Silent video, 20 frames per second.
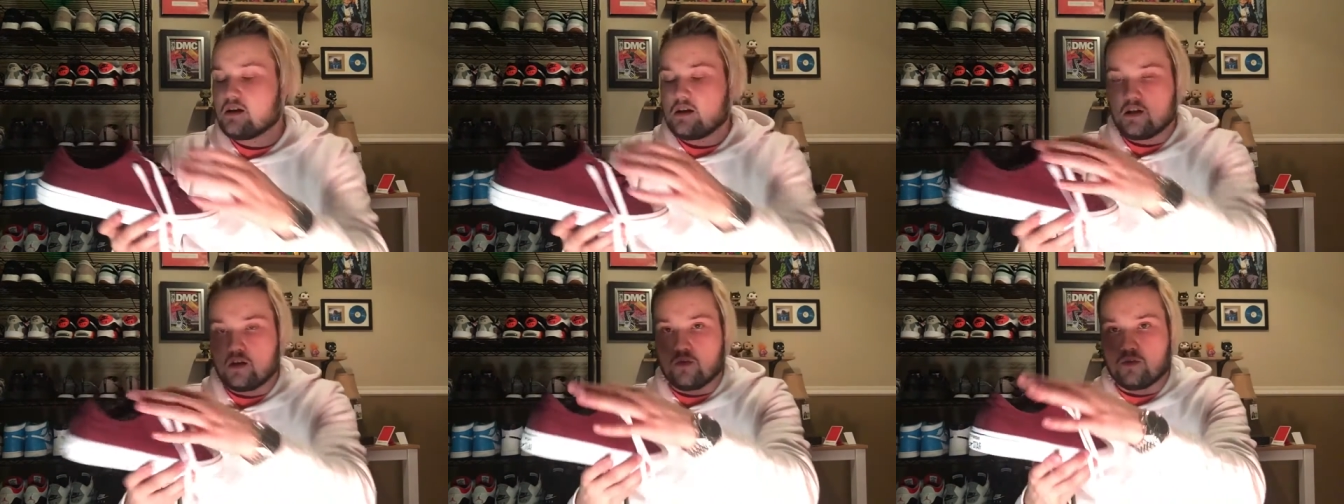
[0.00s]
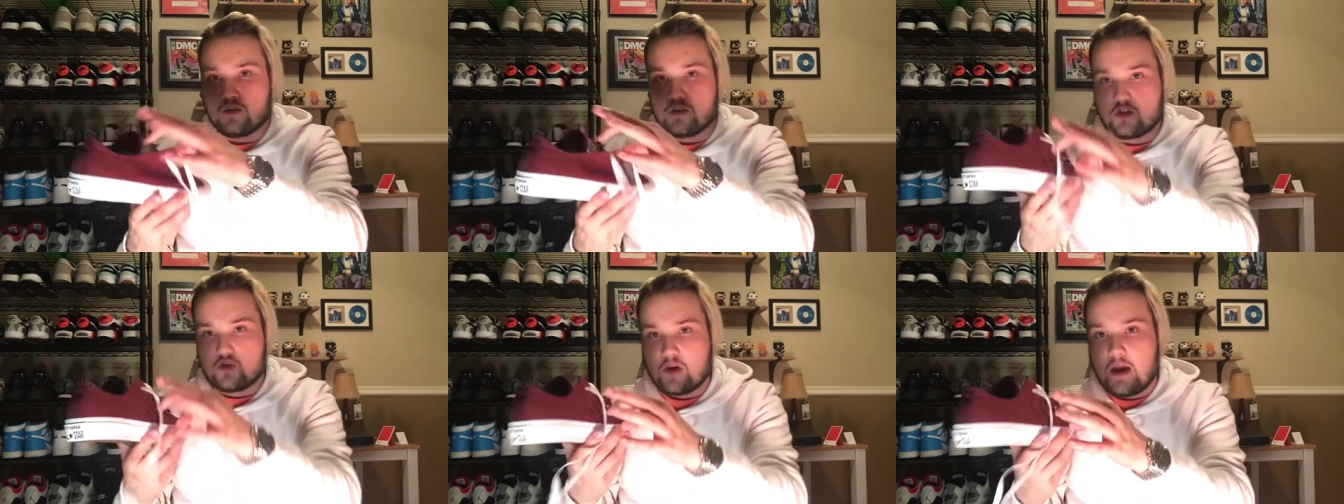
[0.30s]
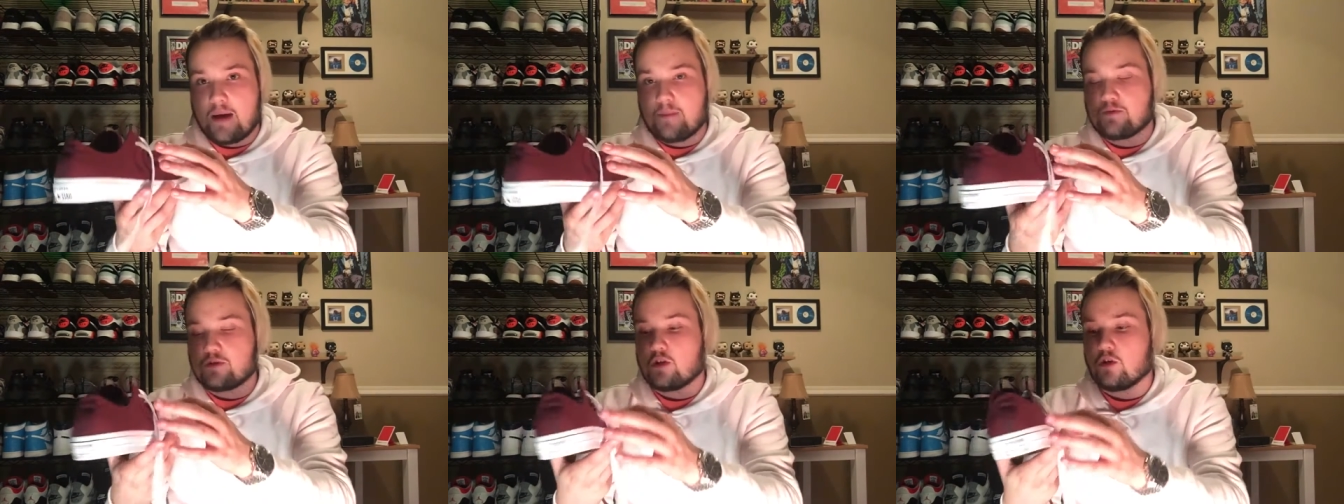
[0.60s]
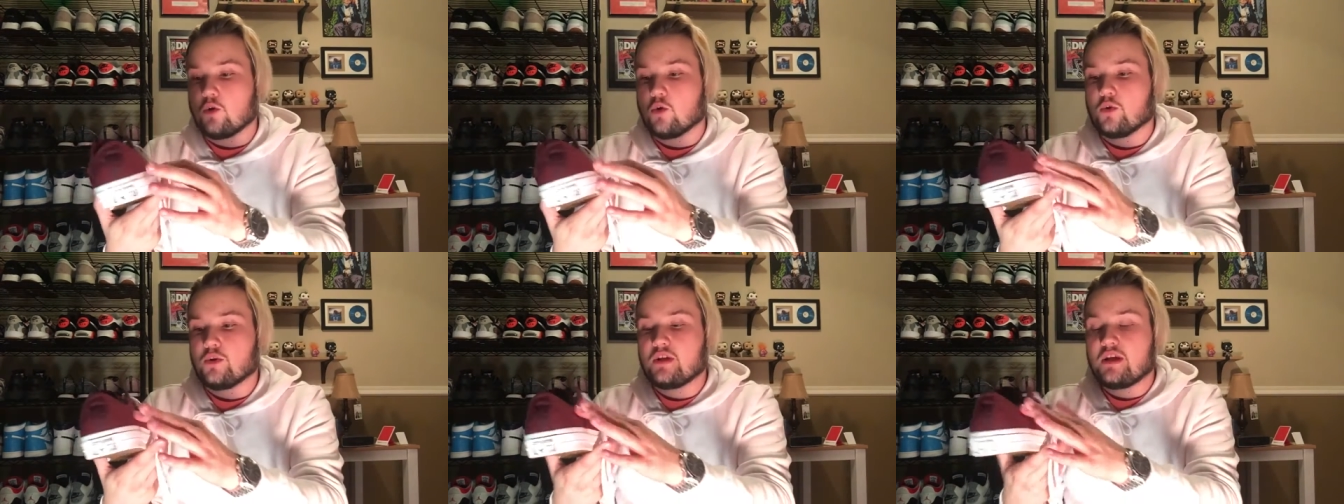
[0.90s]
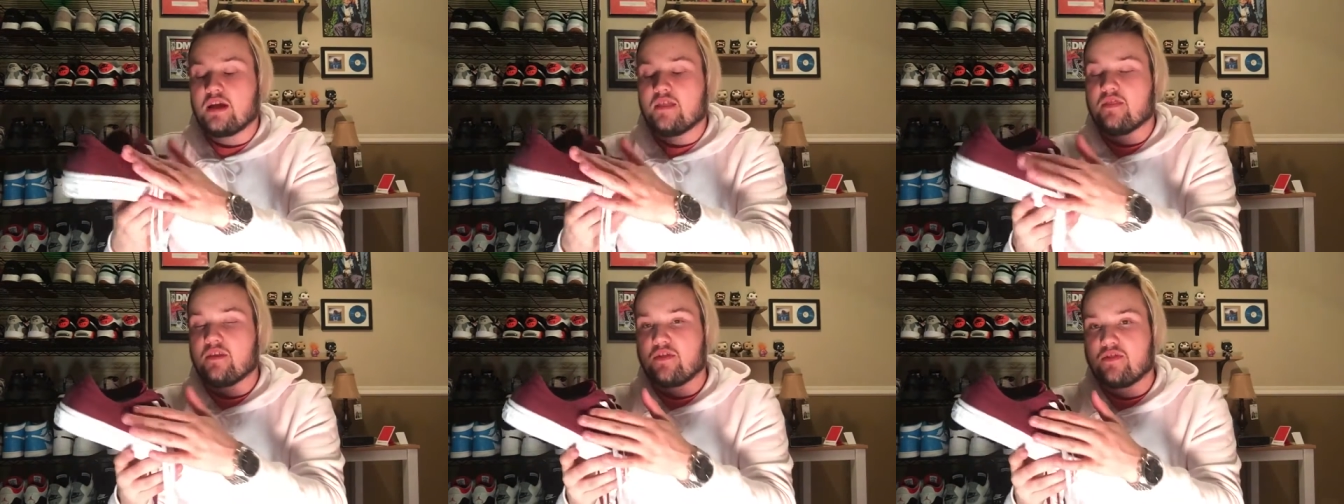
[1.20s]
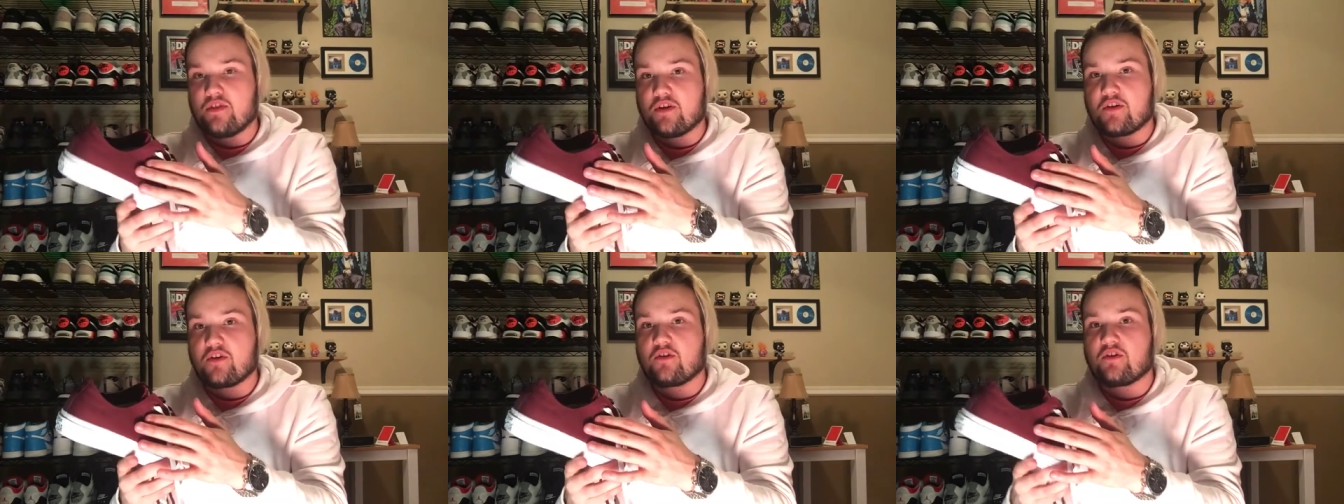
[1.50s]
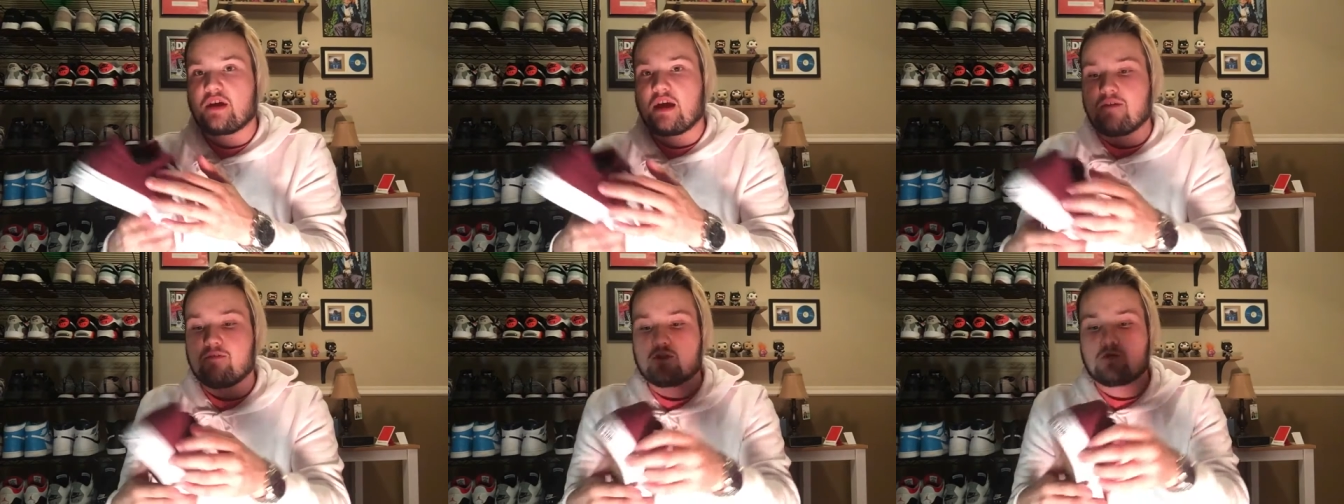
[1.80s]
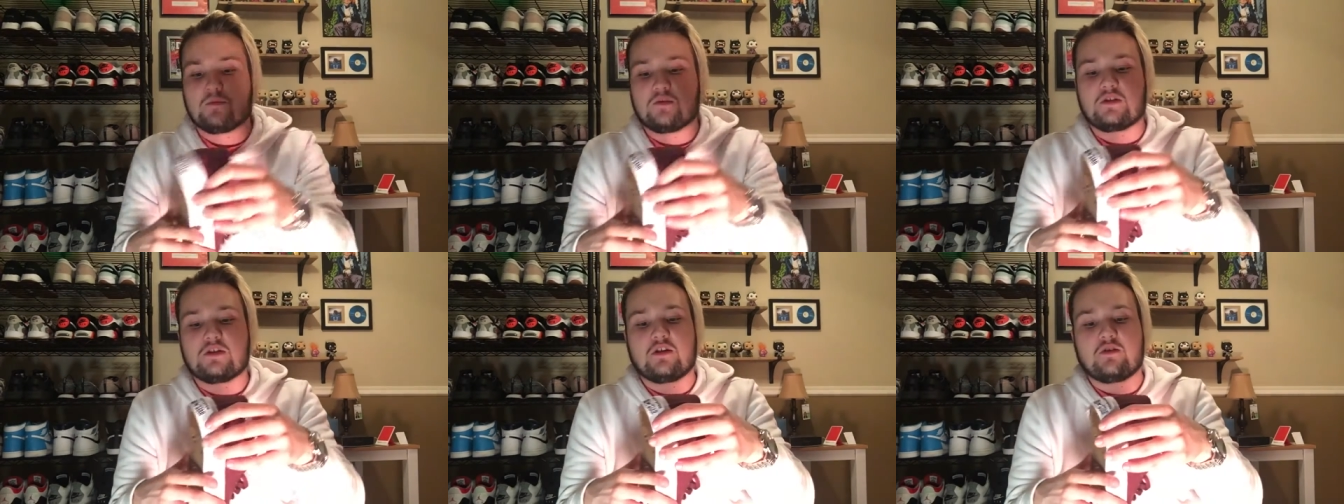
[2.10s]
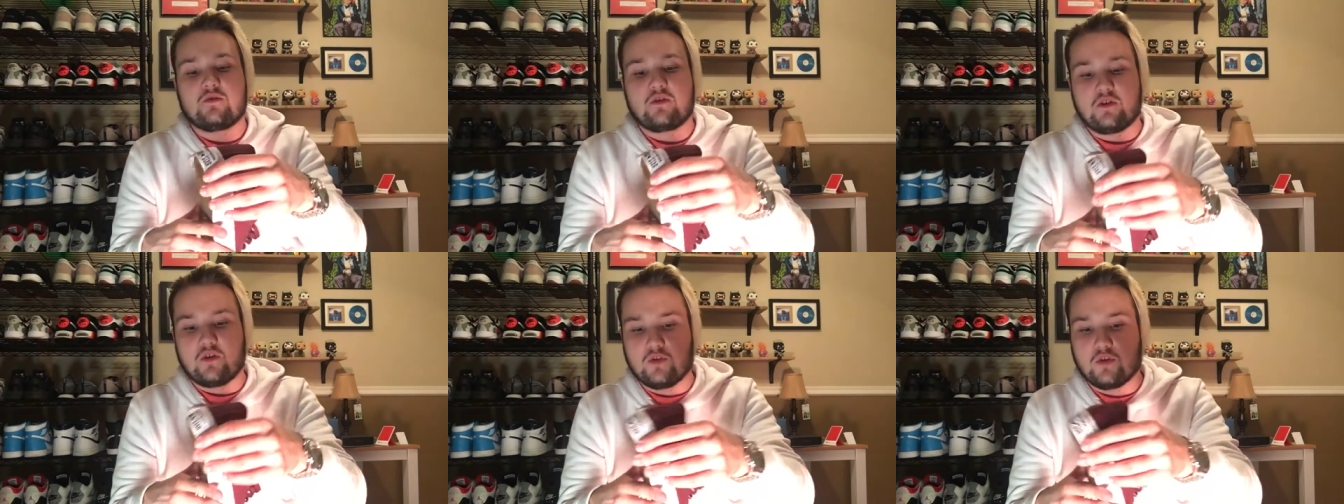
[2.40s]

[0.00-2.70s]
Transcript: the straps that hold it in, the thicker canvas material,